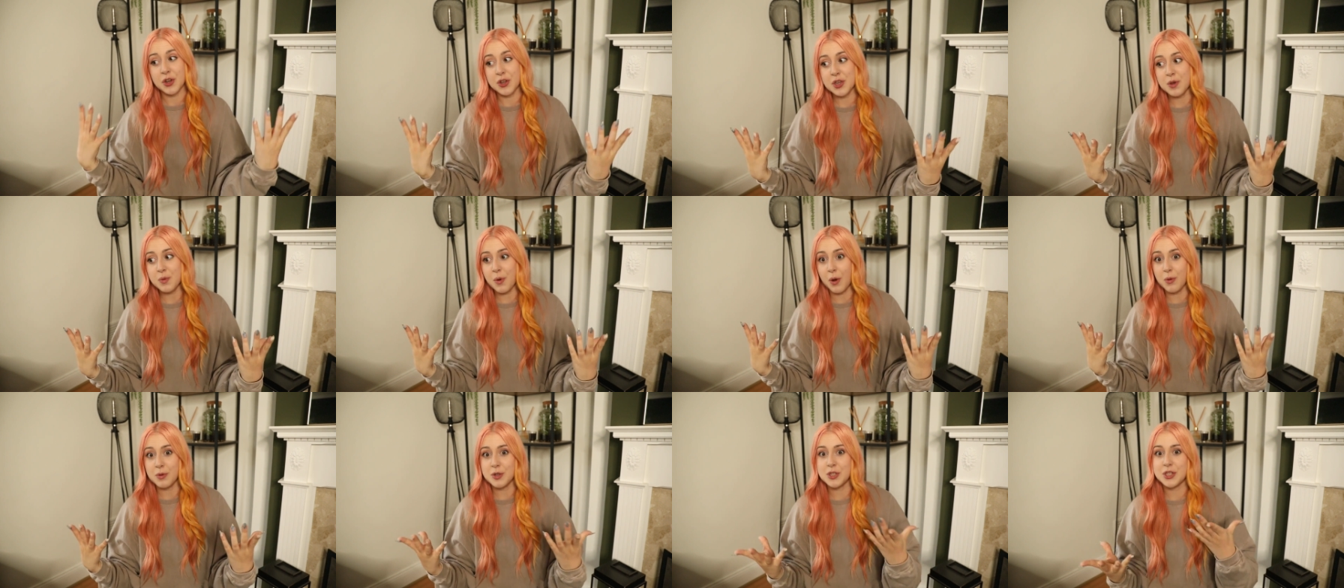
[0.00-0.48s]

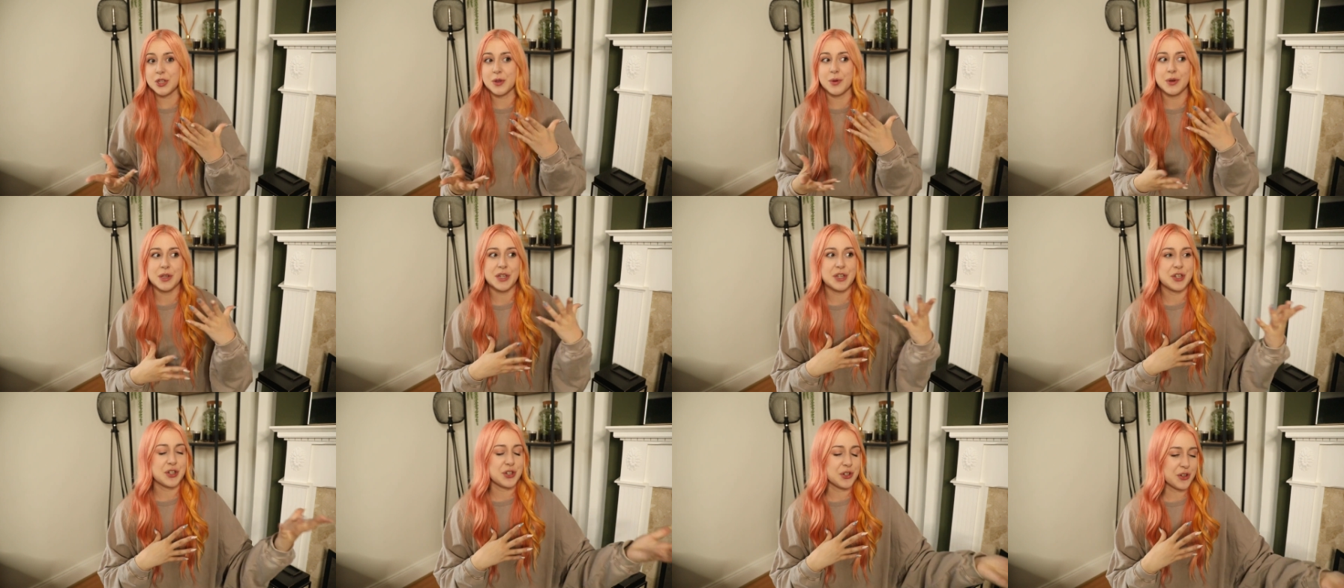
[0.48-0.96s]
you what we're
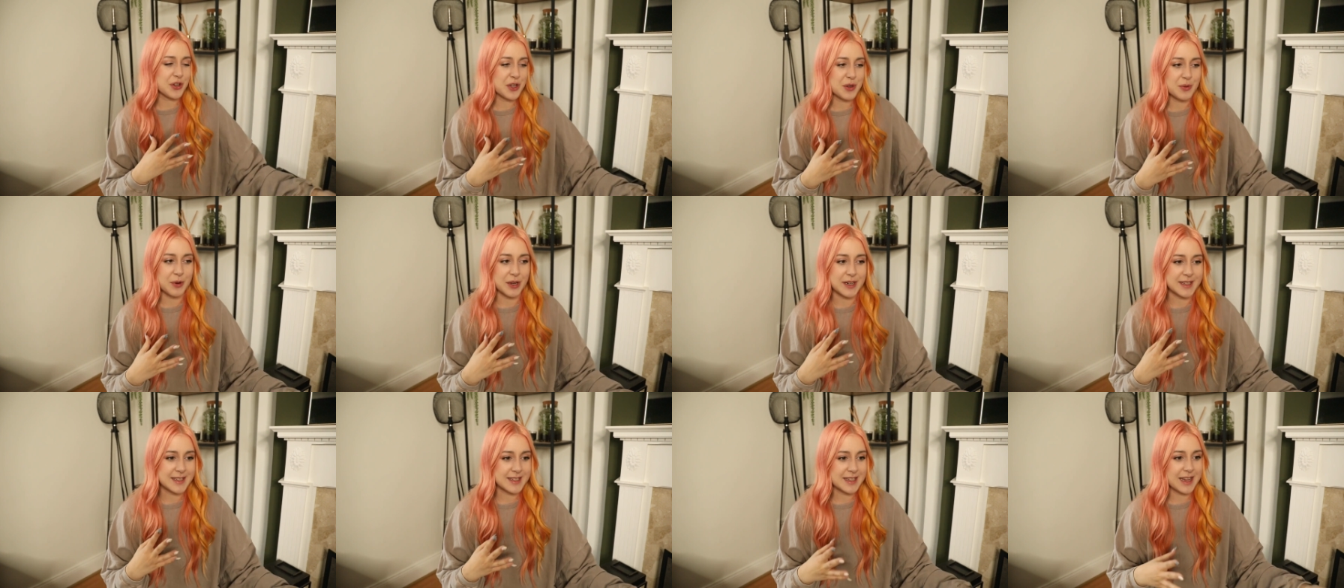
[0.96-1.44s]
doing, show you
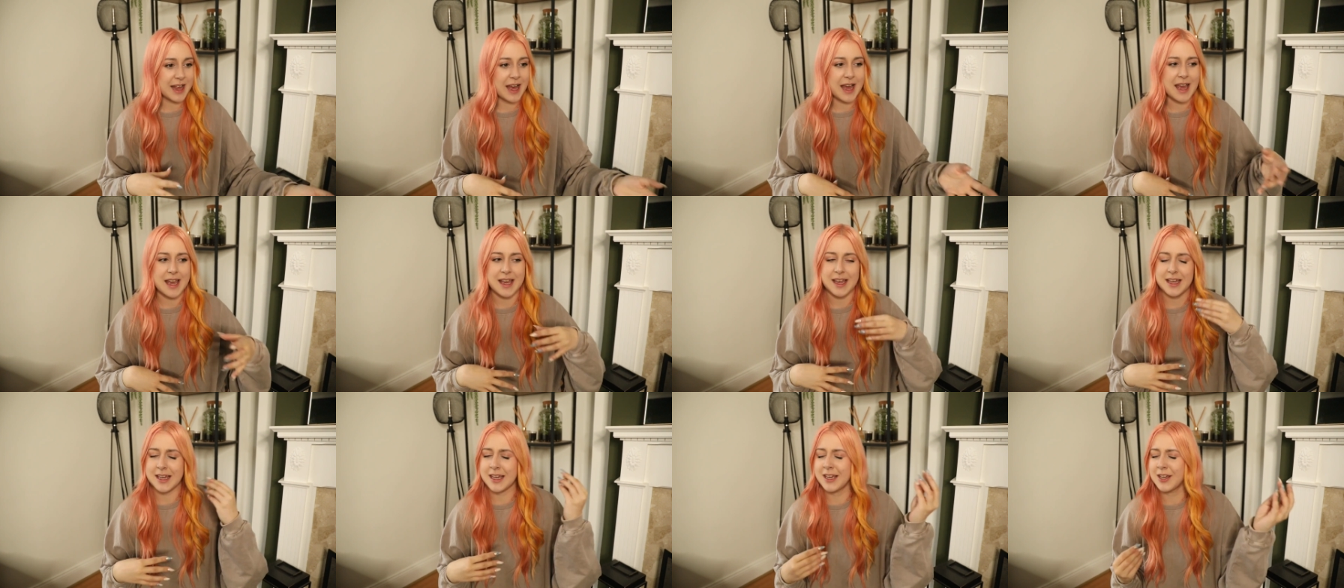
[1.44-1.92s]
what it's
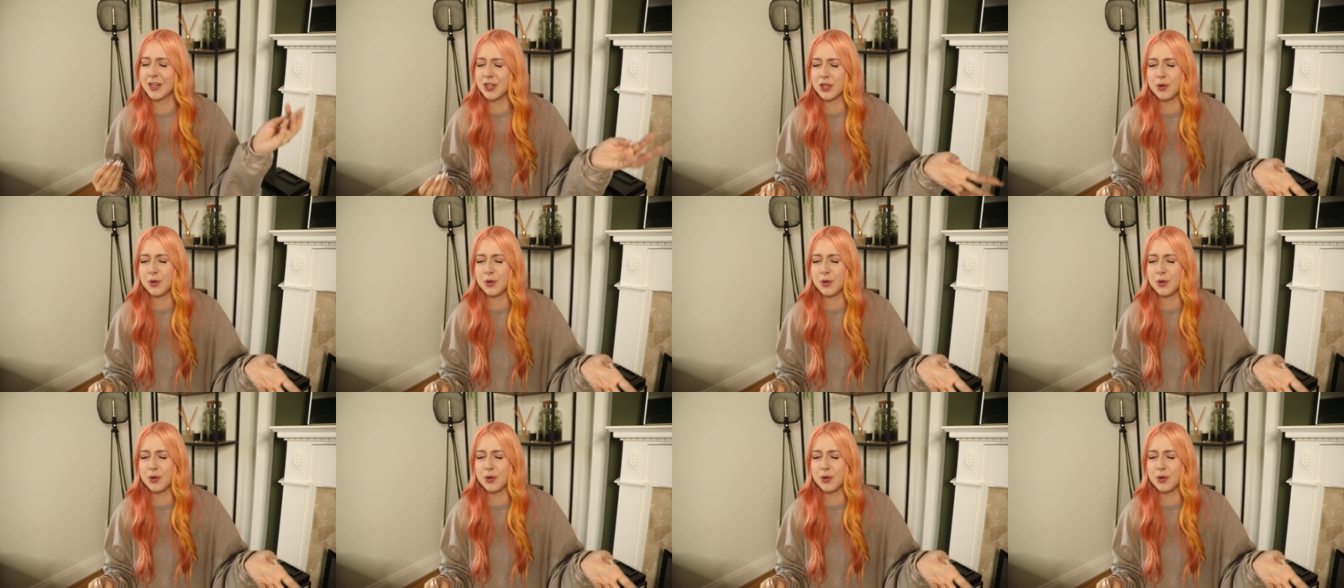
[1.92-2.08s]
like.